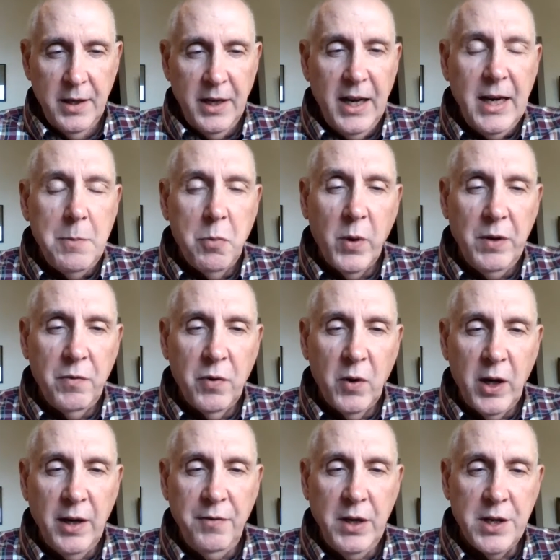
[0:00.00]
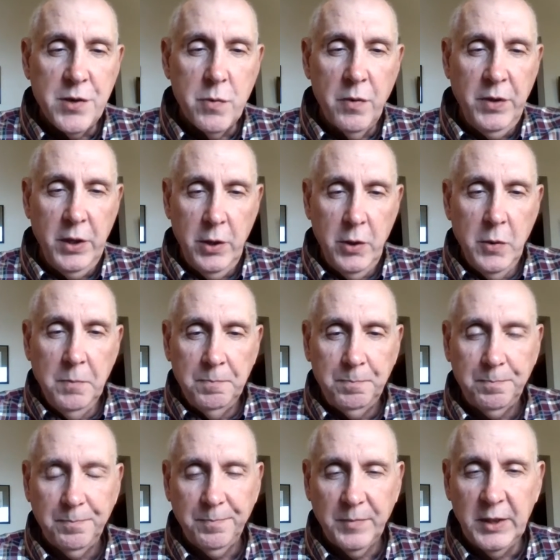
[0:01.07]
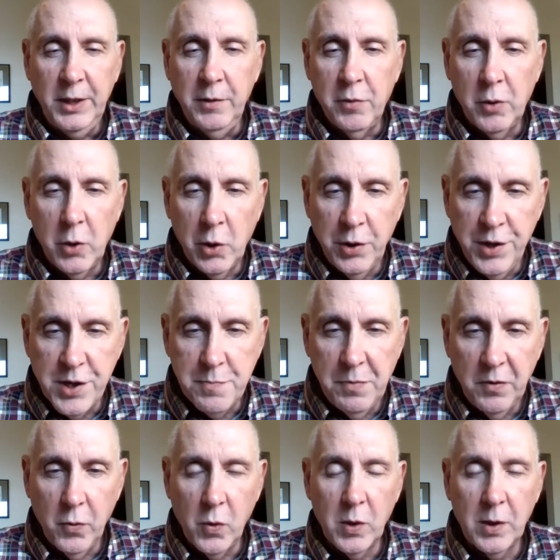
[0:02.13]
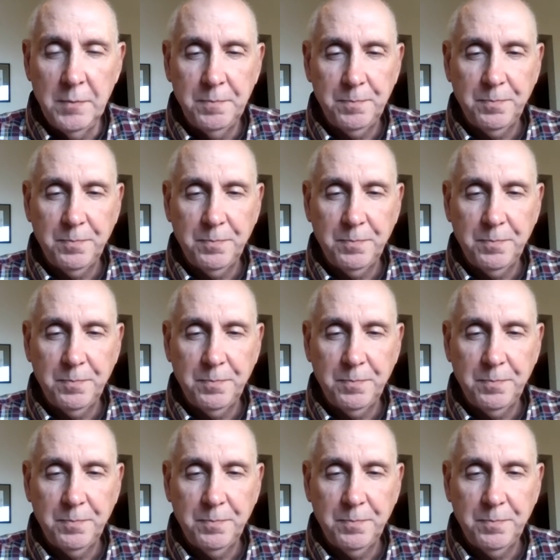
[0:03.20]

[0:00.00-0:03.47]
8.5 is review. We've heard this before.